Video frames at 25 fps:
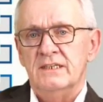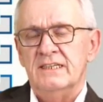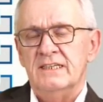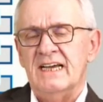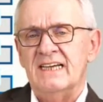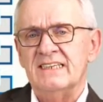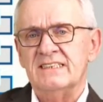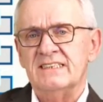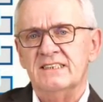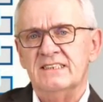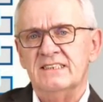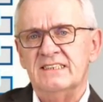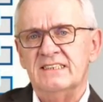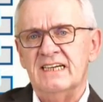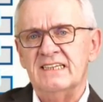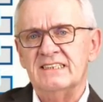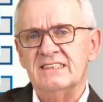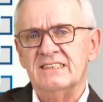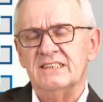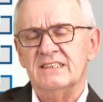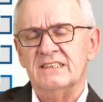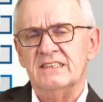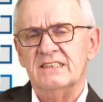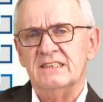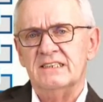
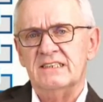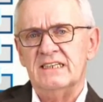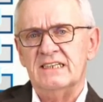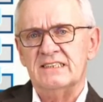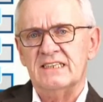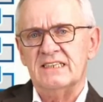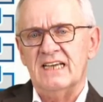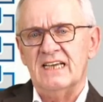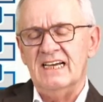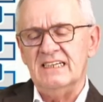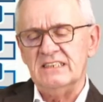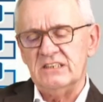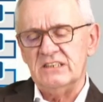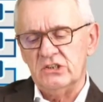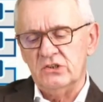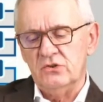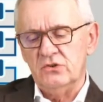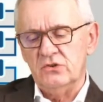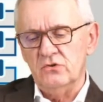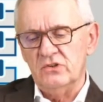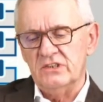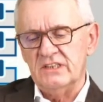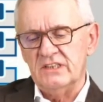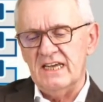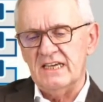that has
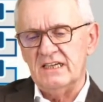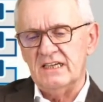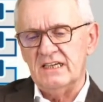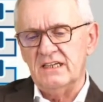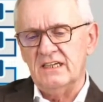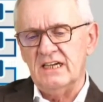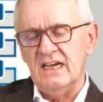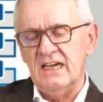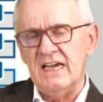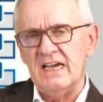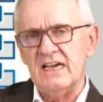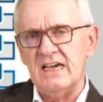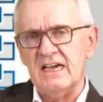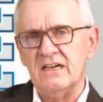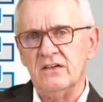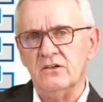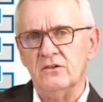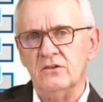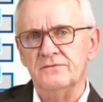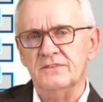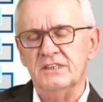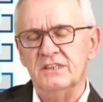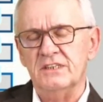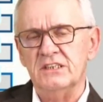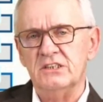to take care
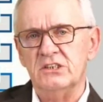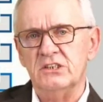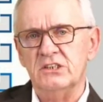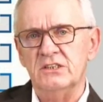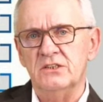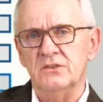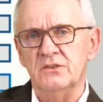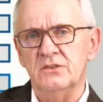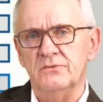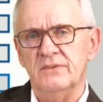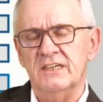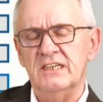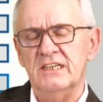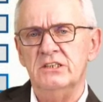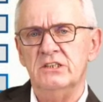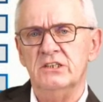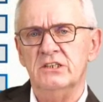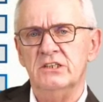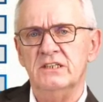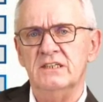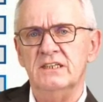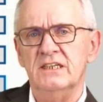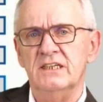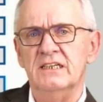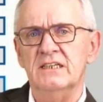of this
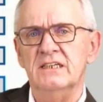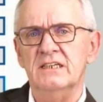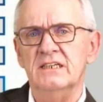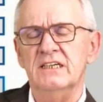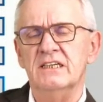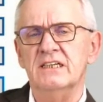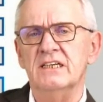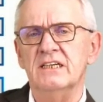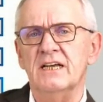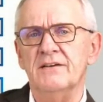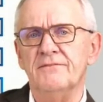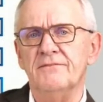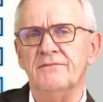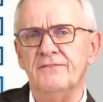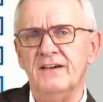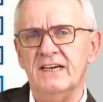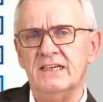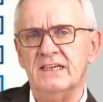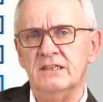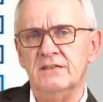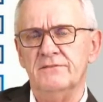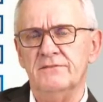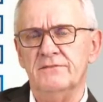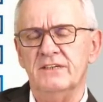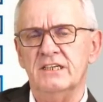situation in an
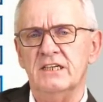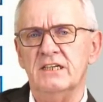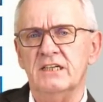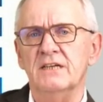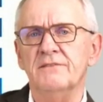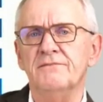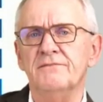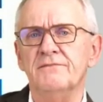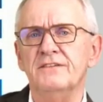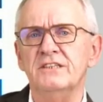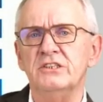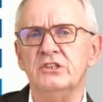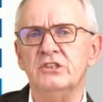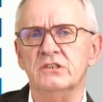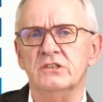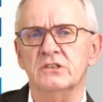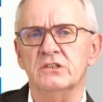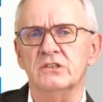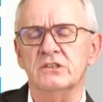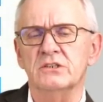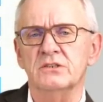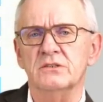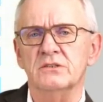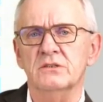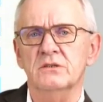effective and an
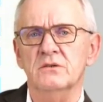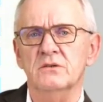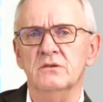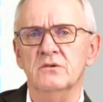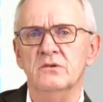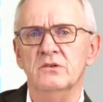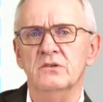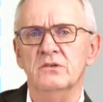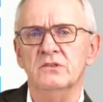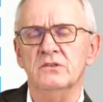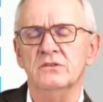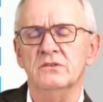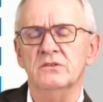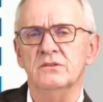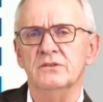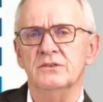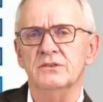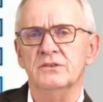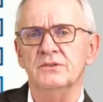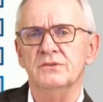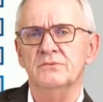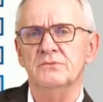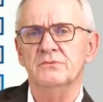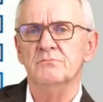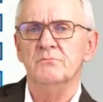efficient
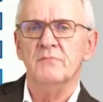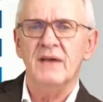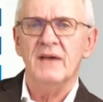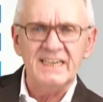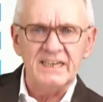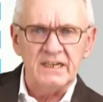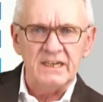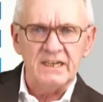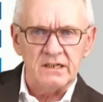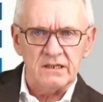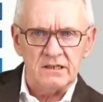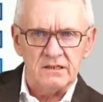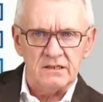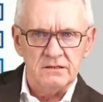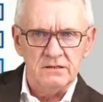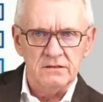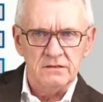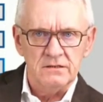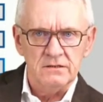manner.